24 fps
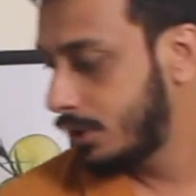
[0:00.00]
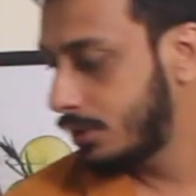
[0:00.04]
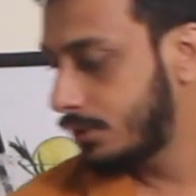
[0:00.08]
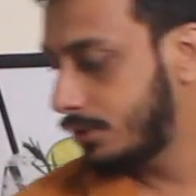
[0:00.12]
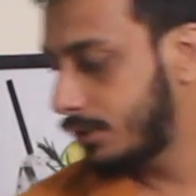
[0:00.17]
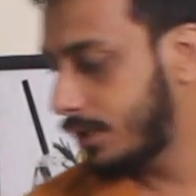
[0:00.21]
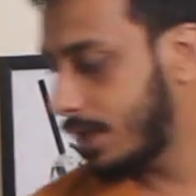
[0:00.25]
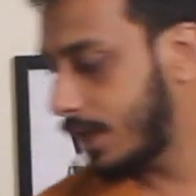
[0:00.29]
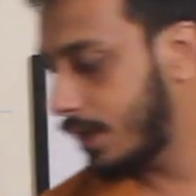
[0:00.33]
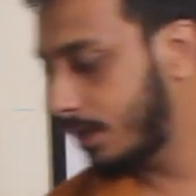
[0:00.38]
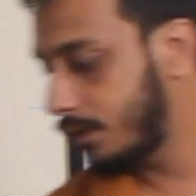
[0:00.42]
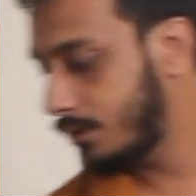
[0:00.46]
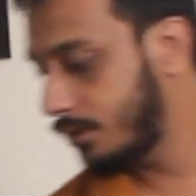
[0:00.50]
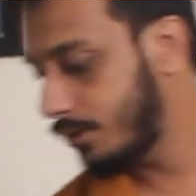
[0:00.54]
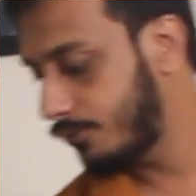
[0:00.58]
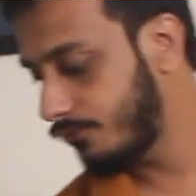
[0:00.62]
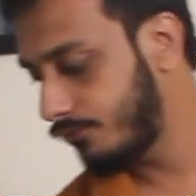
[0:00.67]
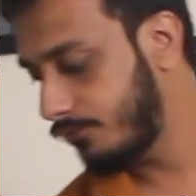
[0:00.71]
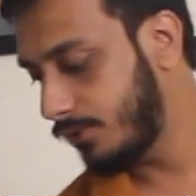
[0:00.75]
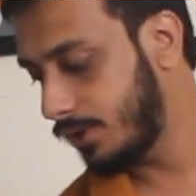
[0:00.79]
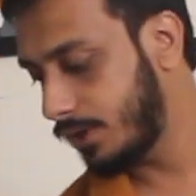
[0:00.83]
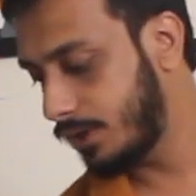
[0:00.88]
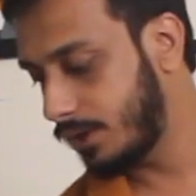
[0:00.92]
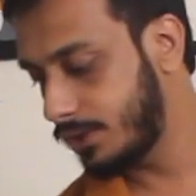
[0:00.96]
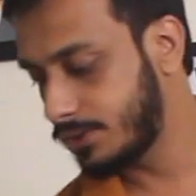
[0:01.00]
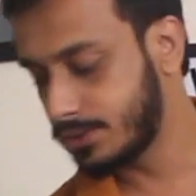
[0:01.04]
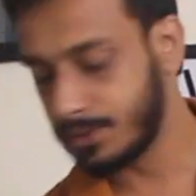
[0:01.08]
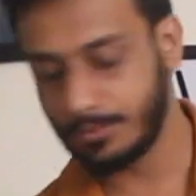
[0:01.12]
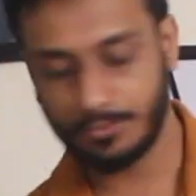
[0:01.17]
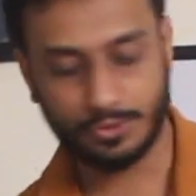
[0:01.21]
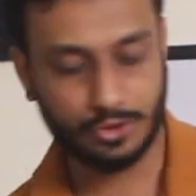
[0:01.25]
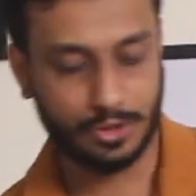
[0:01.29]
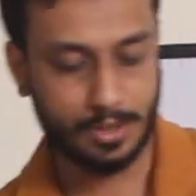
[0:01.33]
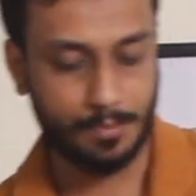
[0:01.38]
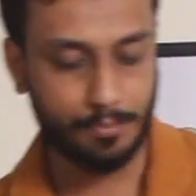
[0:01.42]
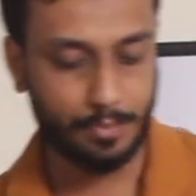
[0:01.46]
Then we need
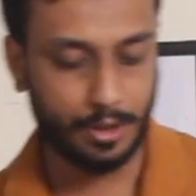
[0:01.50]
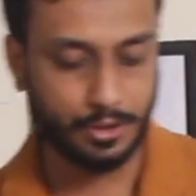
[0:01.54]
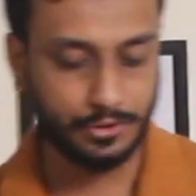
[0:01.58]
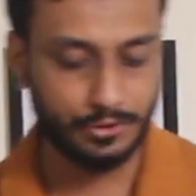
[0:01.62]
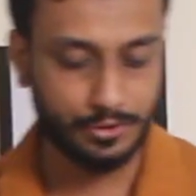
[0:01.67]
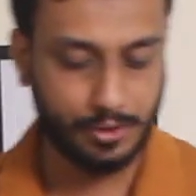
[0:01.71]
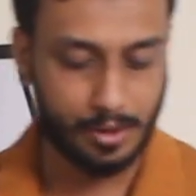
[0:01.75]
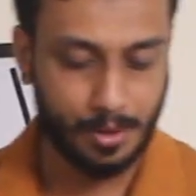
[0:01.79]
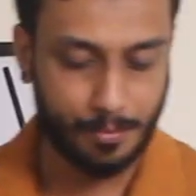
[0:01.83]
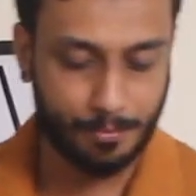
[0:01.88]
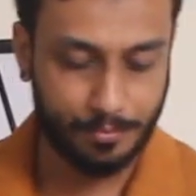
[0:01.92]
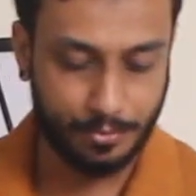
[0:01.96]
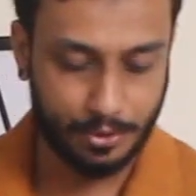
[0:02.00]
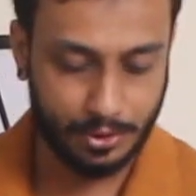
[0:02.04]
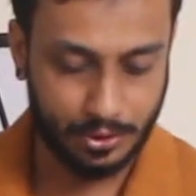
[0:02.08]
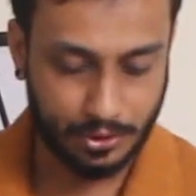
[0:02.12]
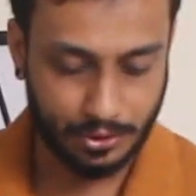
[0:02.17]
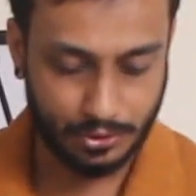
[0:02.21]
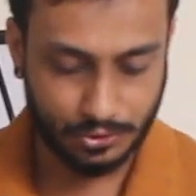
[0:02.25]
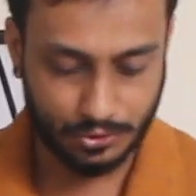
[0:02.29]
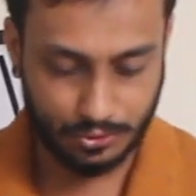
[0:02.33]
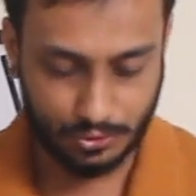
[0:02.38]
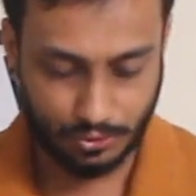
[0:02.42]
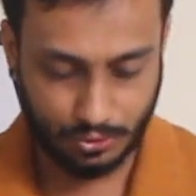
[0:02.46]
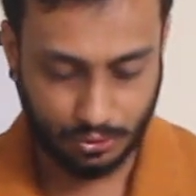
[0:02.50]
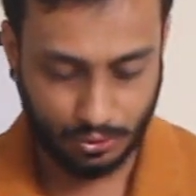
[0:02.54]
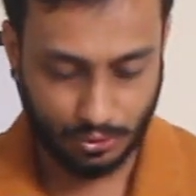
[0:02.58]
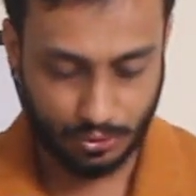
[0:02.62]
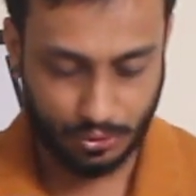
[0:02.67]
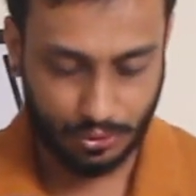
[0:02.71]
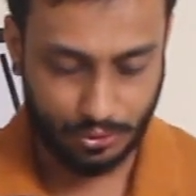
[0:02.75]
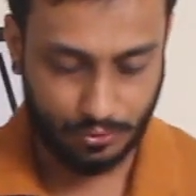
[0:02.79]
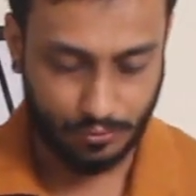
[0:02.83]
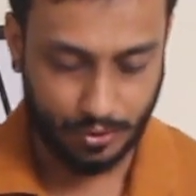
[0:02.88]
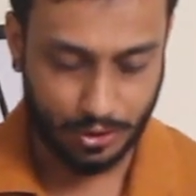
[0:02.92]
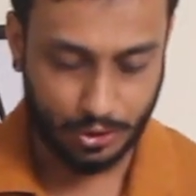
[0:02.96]
some simple syrup, so
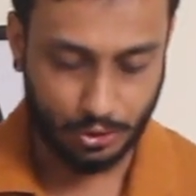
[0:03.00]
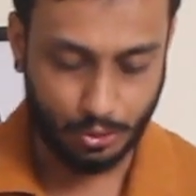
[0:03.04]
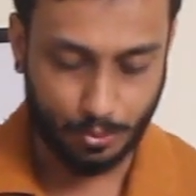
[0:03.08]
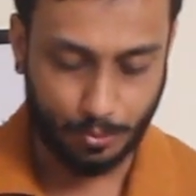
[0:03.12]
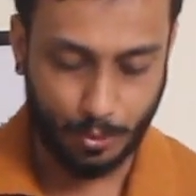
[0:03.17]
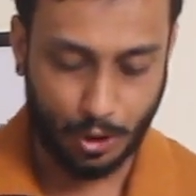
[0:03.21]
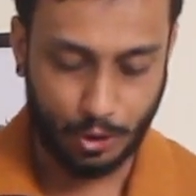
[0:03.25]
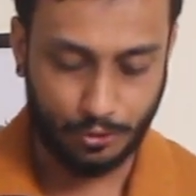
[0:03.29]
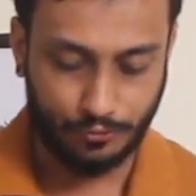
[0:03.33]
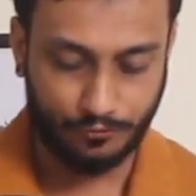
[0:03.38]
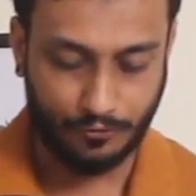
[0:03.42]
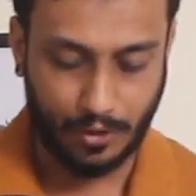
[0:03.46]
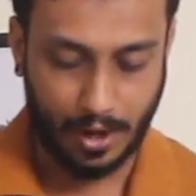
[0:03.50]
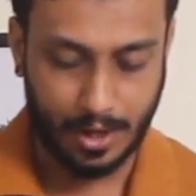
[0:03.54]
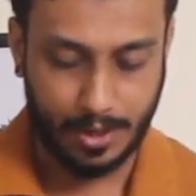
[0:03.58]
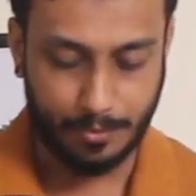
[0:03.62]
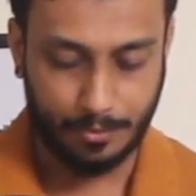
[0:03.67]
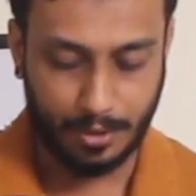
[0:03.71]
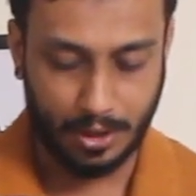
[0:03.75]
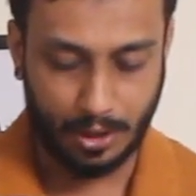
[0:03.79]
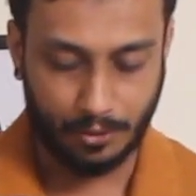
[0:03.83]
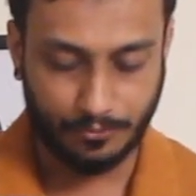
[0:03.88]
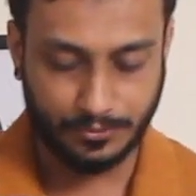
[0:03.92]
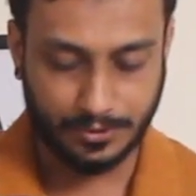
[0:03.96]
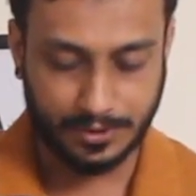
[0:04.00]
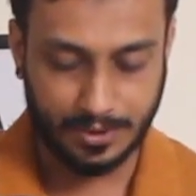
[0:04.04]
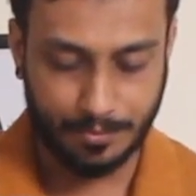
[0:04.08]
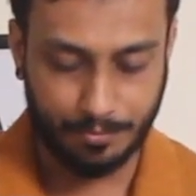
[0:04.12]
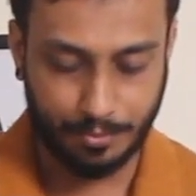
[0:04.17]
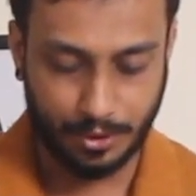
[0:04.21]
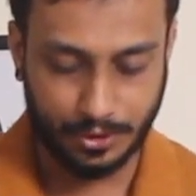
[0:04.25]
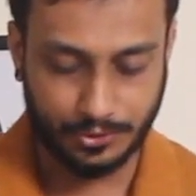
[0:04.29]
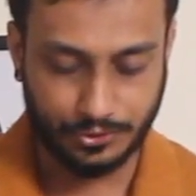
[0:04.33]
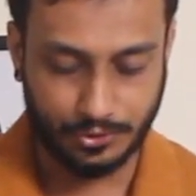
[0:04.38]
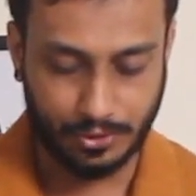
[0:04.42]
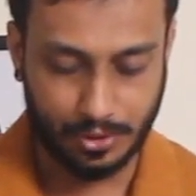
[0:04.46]
22.5 ml of
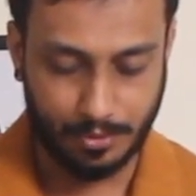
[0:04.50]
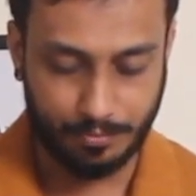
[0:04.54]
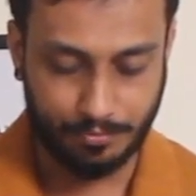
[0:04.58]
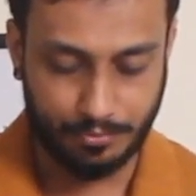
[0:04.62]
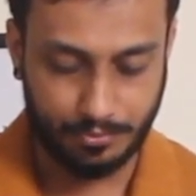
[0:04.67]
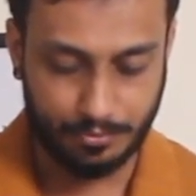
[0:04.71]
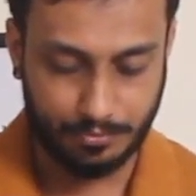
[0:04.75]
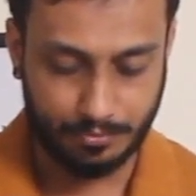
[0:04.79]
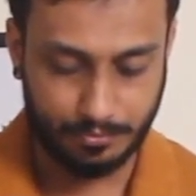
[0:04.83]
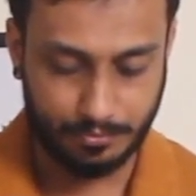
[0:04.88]
simple syrup.